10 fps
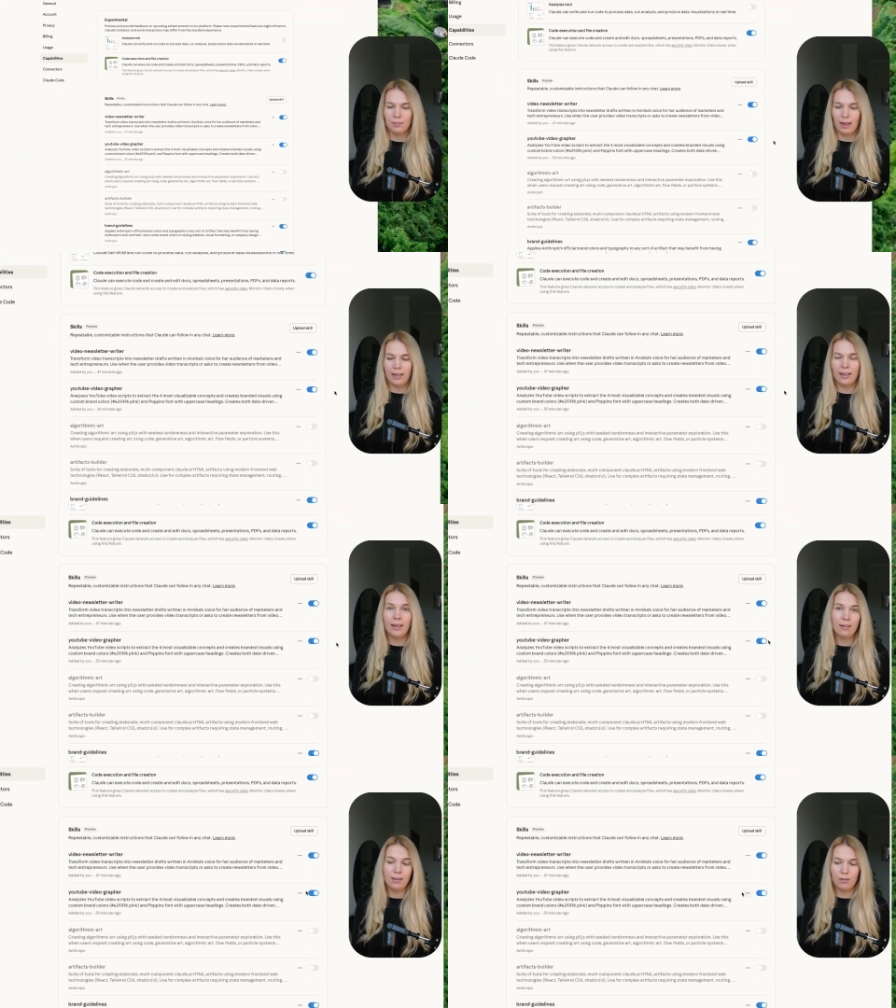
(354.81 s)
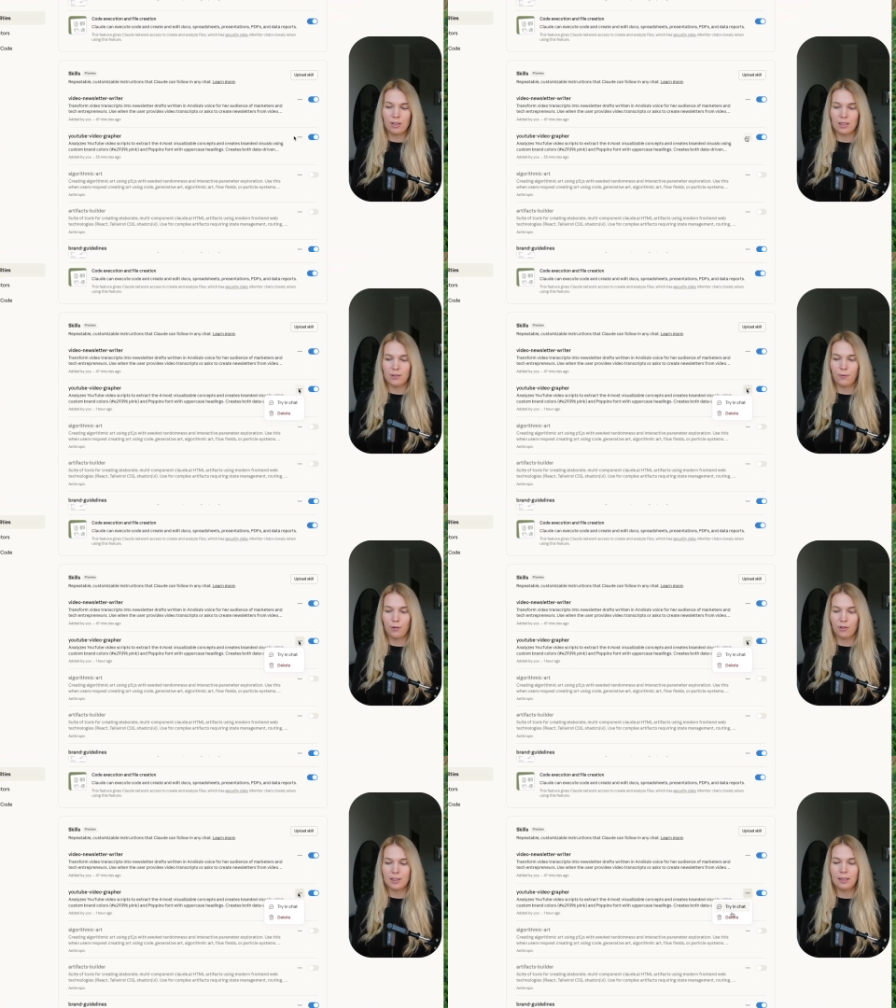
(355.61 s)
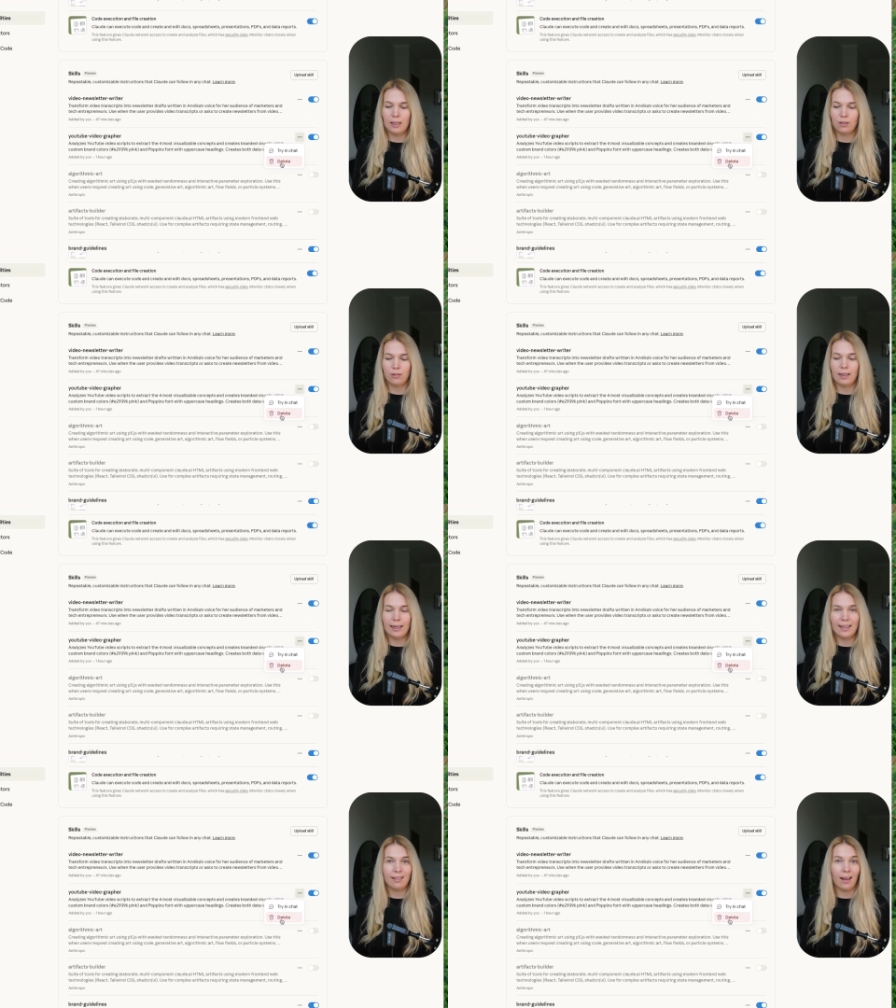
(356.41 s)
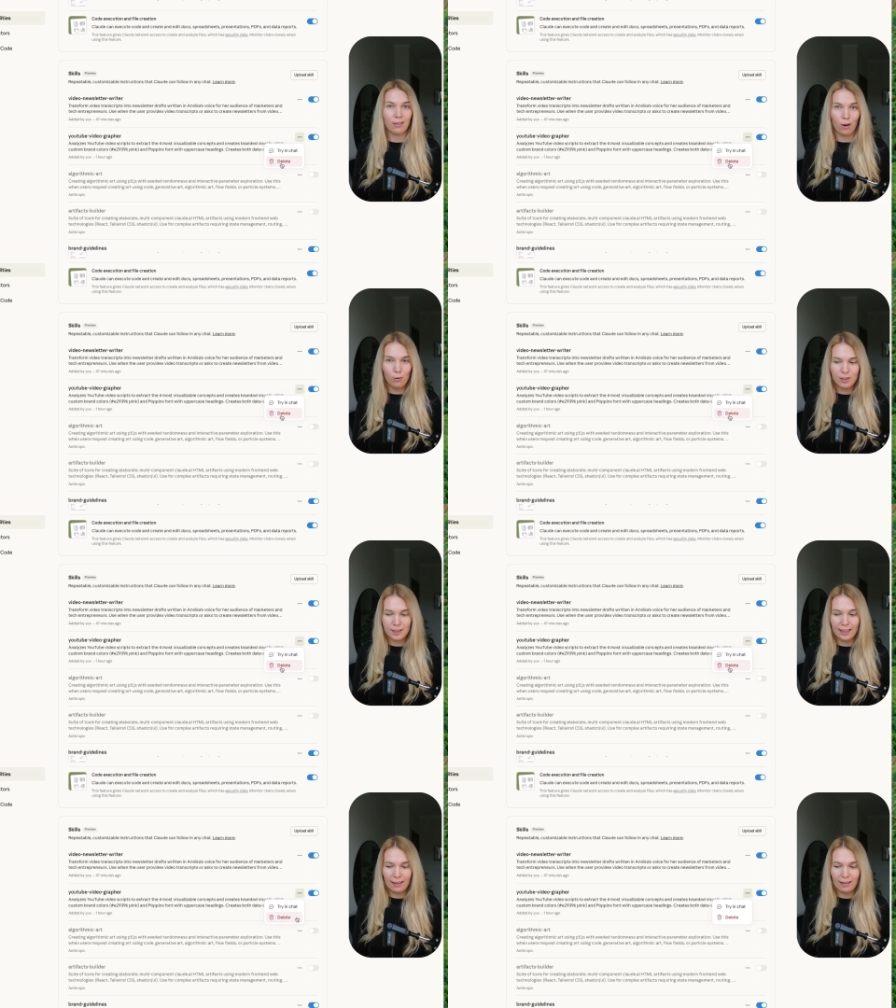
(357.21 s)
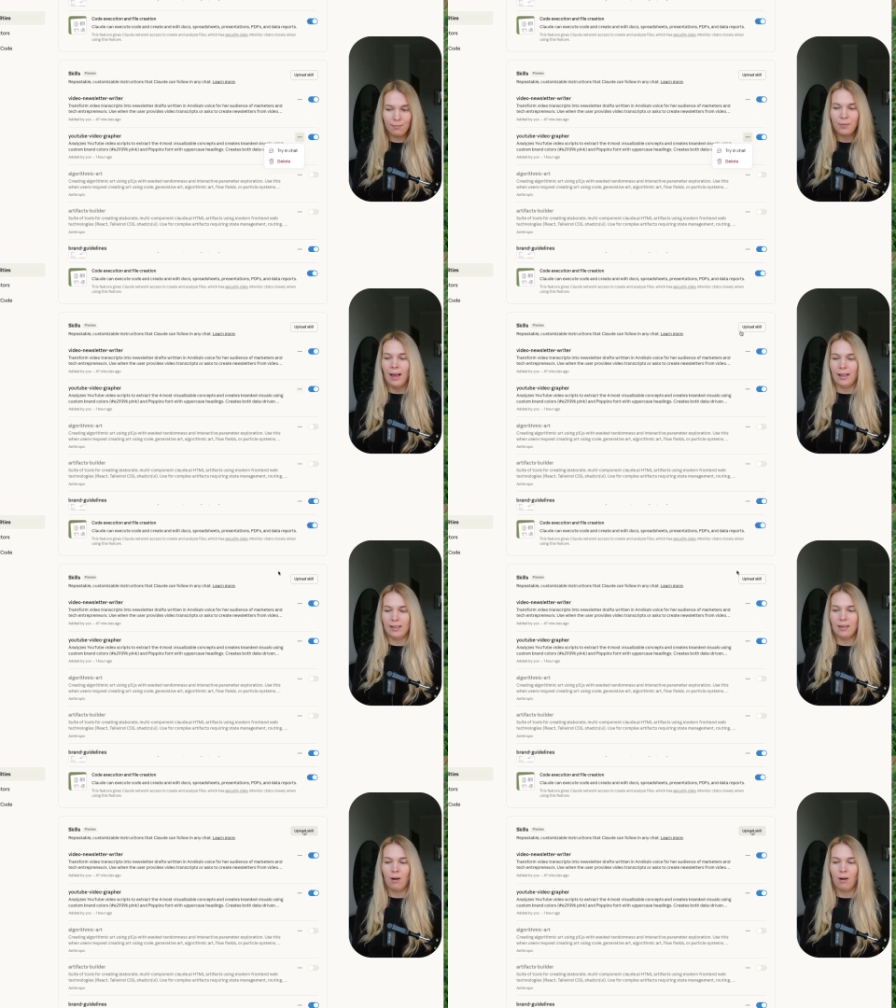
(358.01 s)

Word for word: And here you just first need to delete that old skill and then